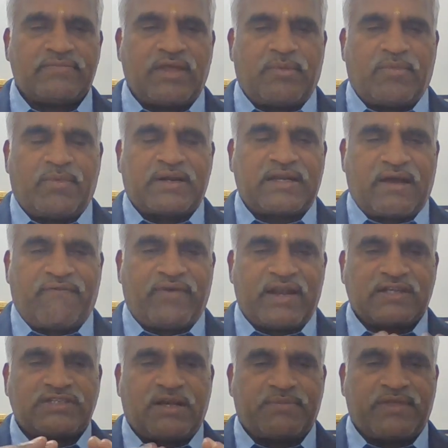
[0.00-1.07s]
the moment of
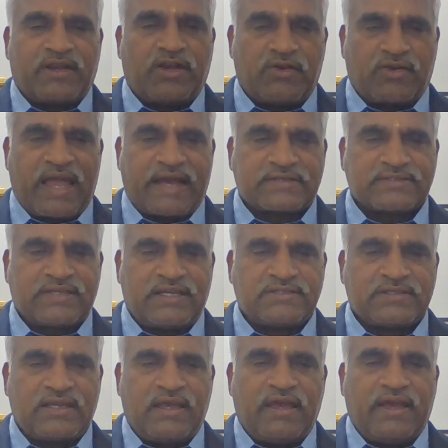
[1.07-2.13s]
inertia of the neutral
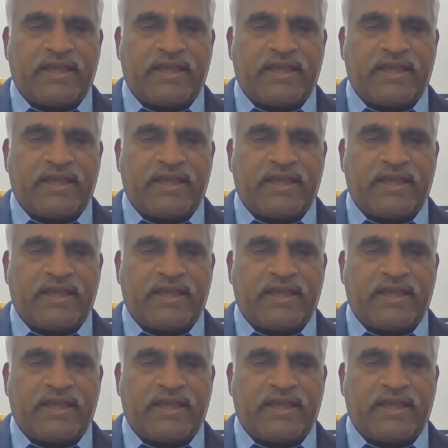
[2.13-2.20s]
axis